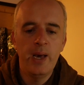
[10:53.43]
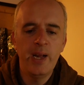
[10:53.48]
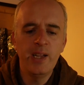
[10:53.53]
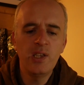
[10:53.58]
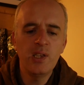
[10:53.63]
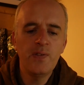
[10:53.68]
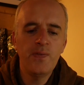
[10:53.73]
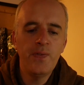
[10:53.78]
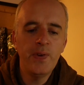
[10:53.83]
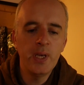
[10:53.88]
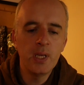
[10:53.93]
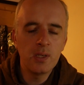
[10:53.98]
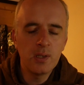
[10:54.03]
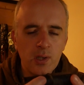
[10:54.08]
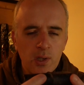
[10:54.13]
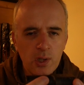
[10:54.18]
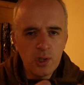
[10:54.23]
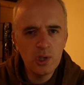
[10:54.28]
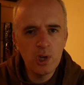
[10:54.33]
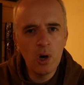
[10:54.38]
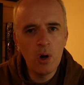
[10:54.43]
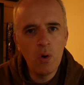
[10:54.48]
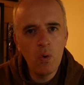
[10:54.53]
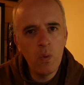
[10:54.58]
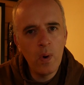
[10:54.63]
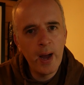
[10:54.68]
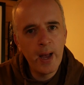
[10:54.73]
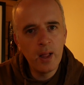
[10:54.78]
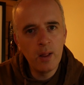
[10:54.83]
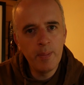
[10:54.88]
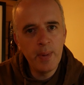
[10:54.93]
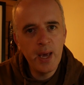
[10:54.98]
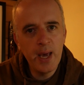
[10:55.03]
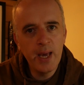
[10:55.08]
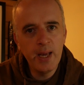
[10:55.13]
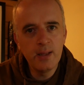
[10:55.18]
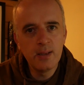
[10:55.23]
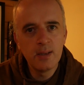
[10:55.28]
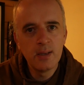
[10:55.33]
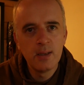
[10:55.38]
just feels so well
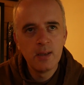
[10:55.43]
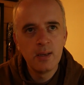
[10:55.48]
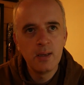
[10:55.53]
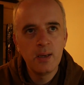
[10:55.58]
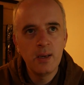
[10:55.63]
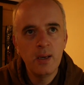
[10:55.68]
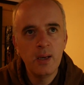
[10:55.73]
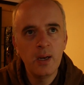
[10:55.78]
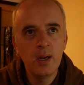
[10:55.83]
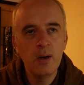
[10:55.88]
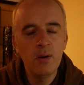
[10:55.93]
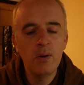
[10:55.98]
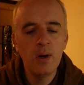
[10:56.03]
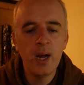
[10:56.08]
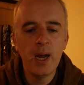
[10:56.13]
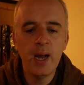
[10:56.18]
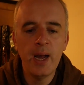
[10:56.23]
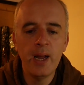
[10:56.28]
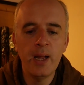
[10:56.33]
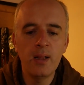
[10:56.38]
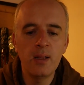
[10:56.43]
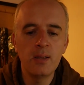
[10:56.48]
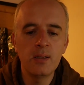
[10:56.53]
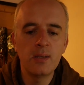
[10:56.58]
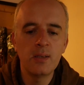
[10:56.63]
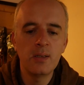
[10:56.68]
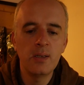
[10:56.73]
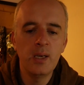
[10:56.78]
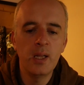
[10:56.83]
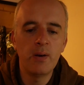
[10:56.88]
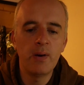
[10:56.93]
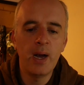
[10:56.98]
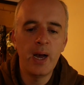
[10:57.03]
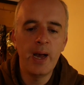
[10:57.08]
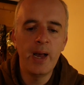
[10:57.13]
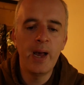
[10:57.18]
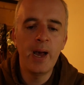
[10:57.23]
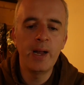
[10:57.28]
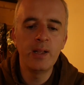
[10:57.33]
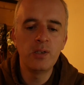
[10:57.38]
made, you know. And you know,
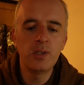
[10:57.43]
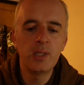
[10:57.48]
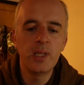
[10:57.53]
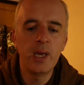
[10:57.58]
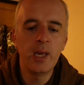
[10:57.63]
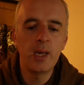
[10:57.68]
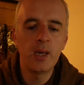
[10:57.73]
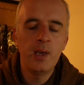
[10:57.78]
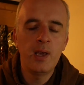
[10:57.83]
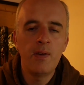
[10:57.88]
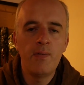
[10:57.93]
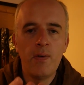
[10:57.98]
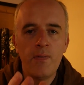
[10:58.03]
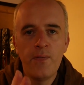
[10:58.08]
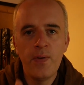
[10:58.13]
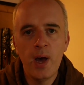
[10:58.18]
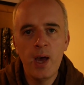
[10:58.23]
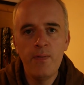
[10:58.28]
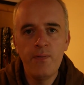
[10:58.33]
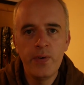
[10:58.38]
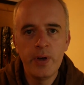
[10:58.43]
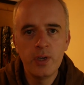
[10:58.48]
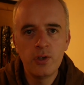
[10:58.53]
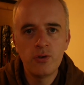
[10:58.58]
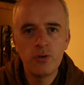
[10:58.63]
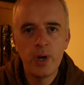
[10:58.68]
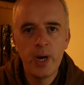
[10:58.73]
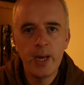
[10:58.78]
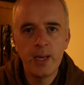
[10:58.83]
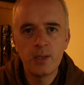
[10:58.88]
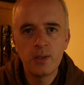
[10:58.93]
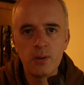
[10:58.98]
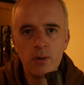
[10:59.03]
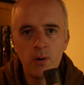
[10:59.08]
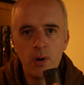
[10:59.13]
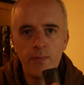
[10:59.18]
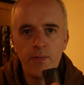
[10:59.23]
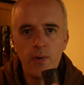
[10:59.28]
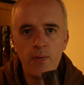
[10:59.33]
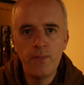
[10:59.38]
I just think if you fire first strikes
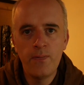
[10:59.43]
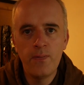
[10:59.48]
or if you